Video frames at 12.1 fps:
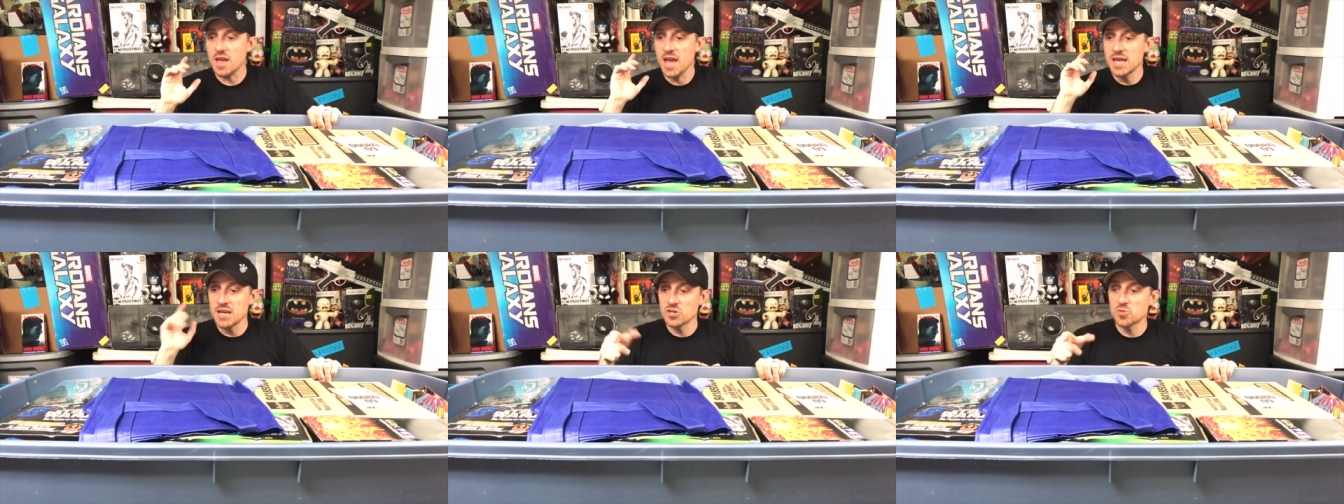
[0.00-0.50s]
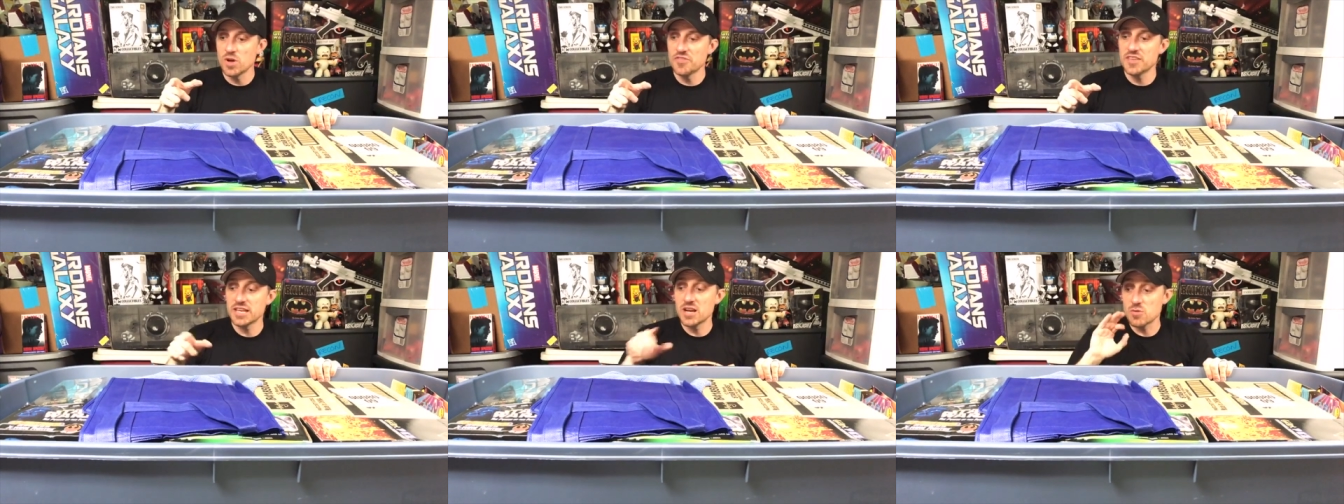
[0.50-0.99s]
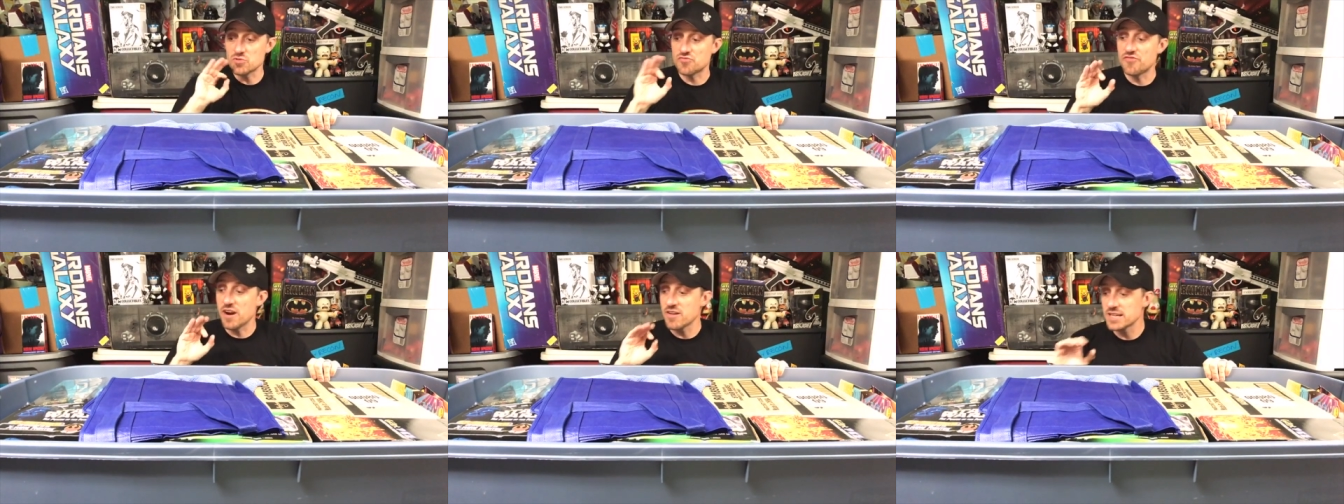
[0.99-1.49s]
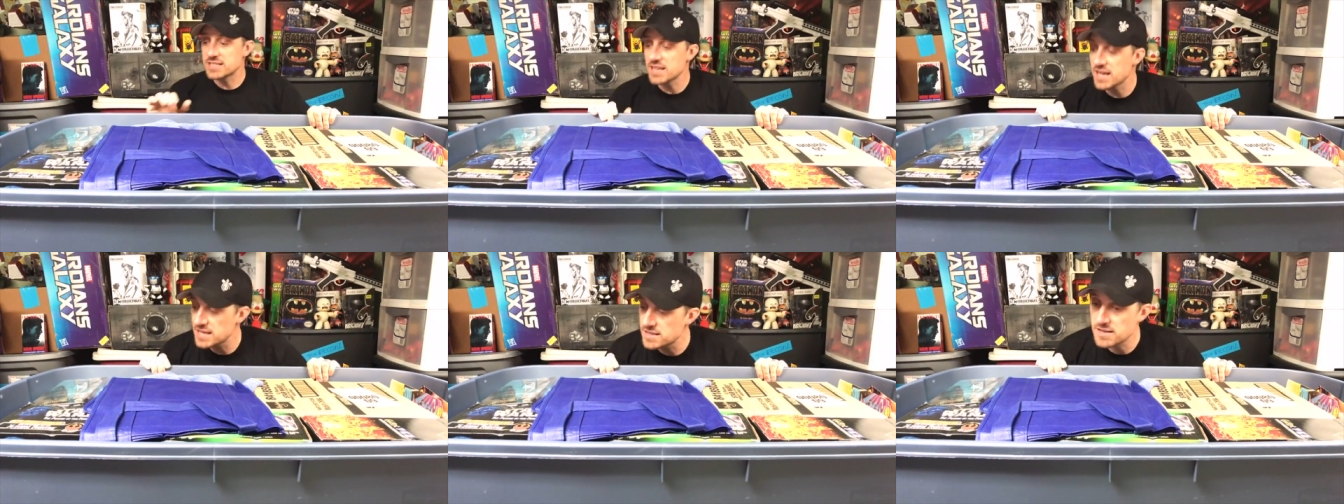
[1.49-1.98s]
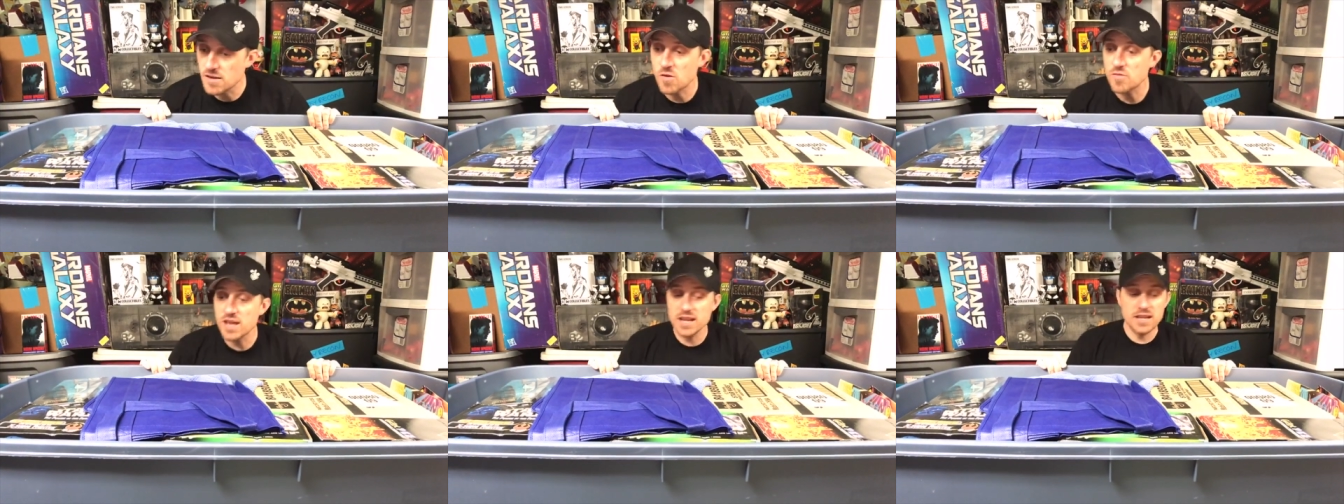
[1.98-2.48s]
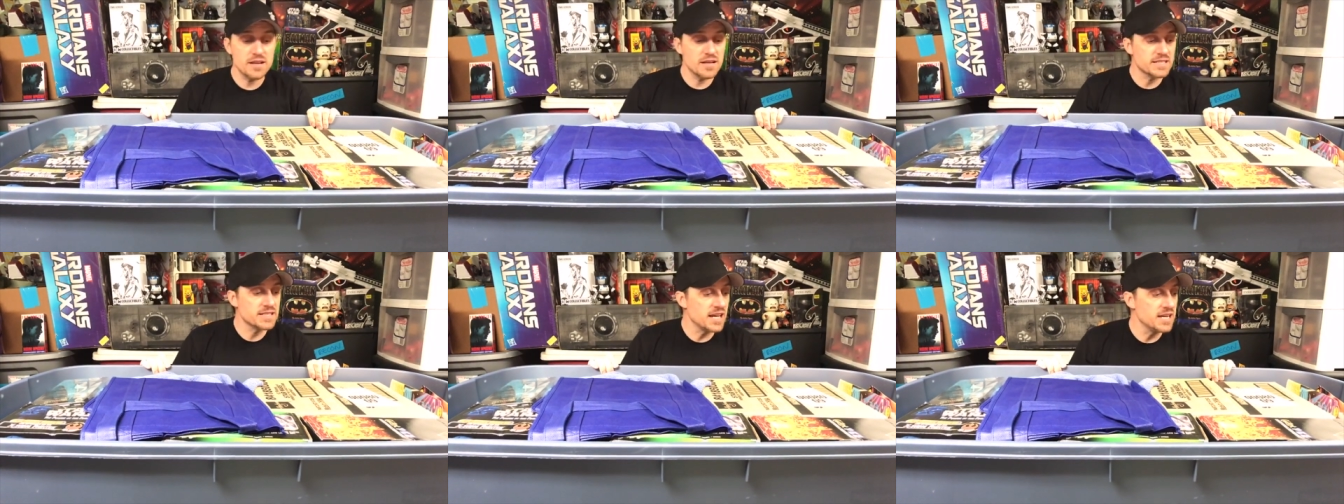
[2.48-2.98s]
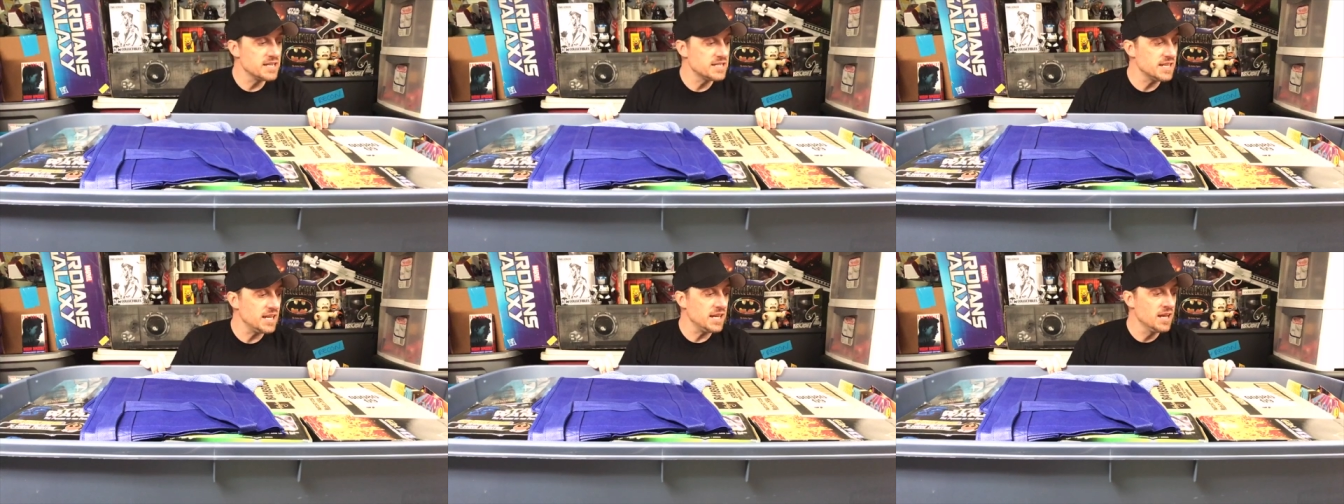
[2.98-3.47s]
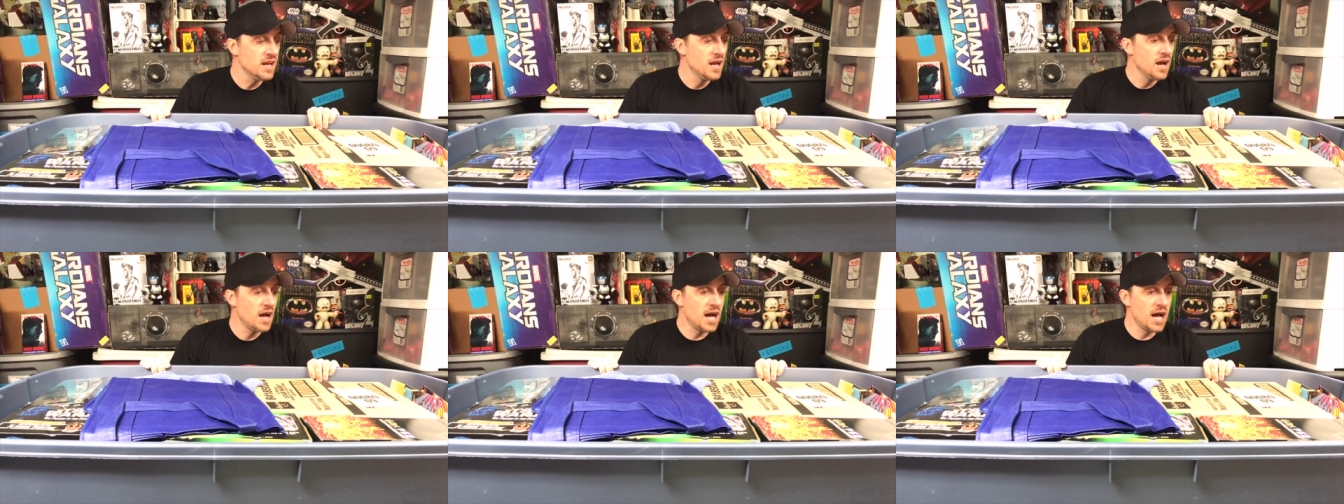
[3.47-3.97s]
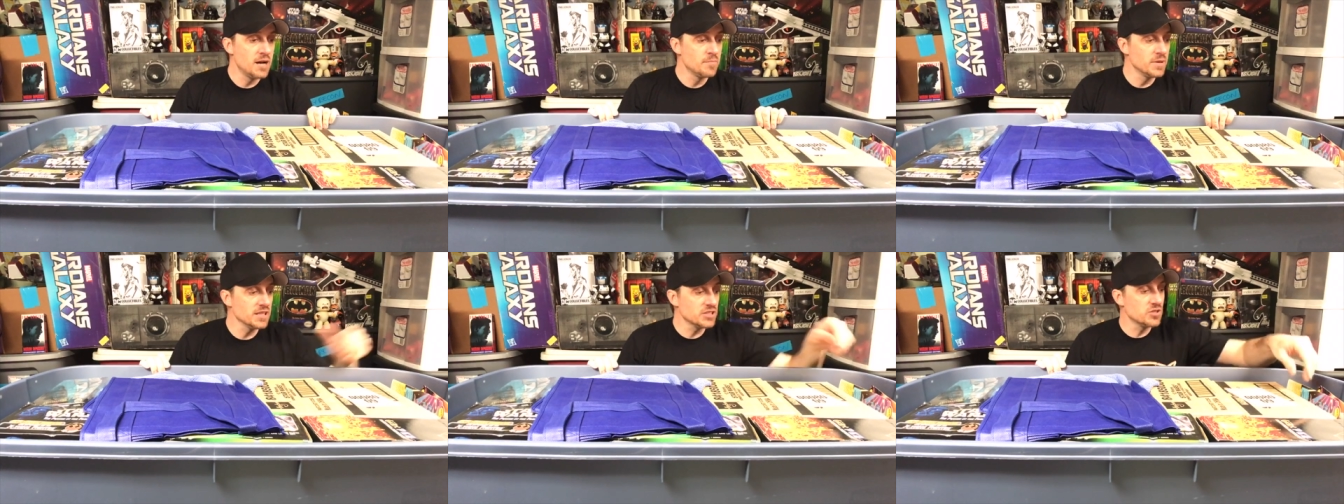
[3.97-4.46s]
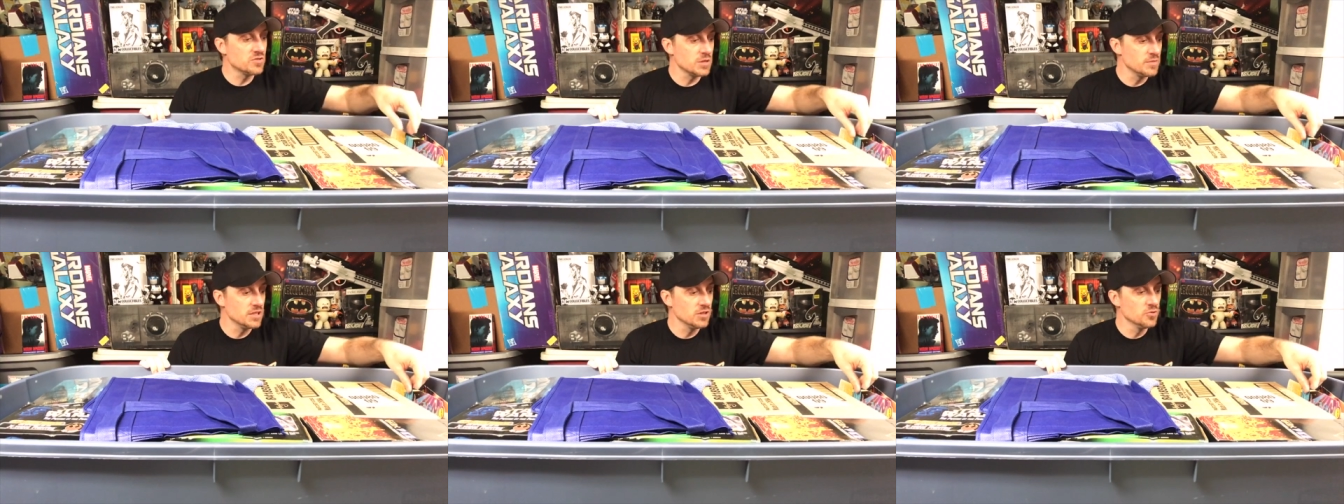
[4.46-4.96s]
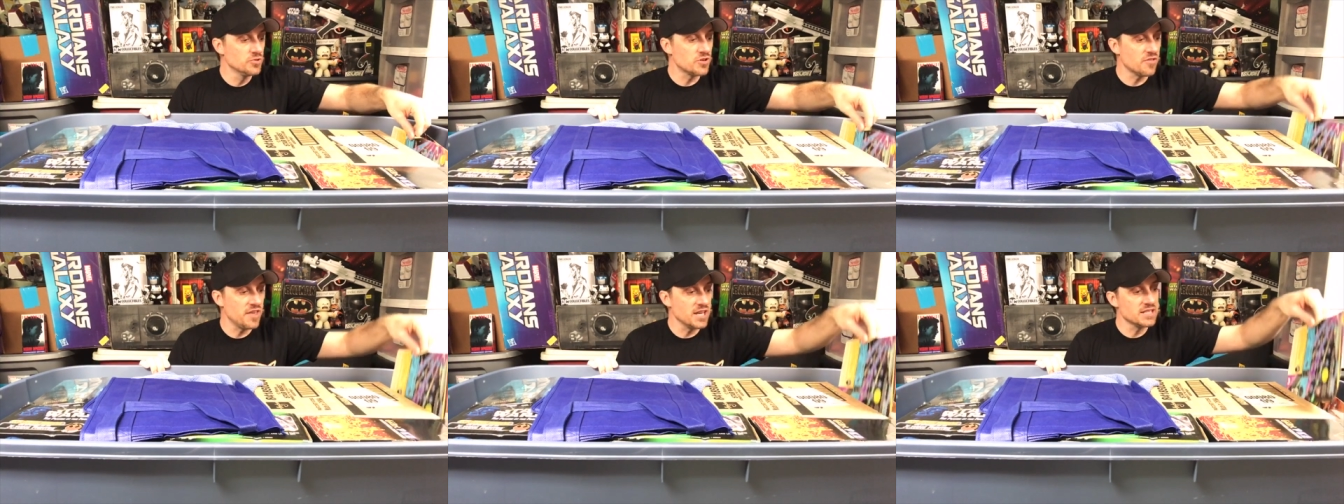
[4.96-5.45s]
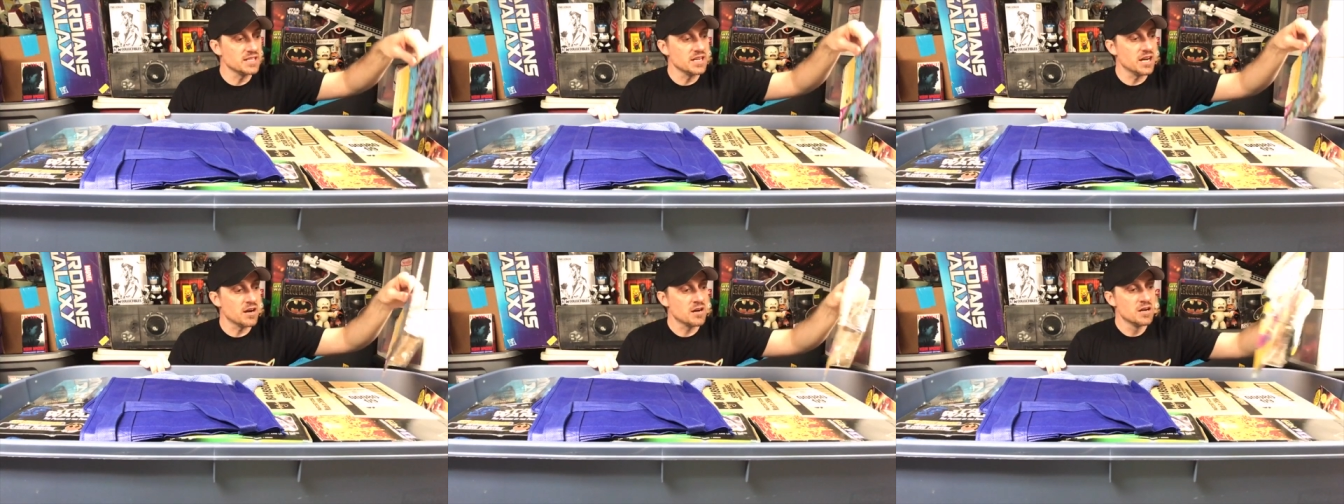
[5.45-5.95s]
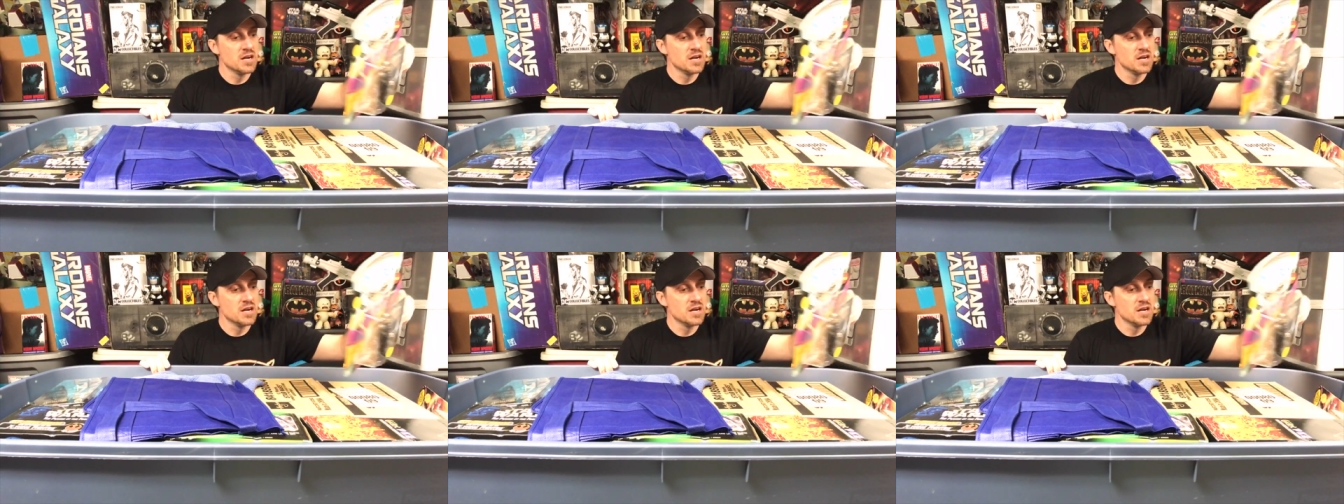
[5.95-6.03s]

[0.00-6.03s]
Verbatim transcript: And there's one thing in here I was very excited to see. But let's do some of the looser things in here.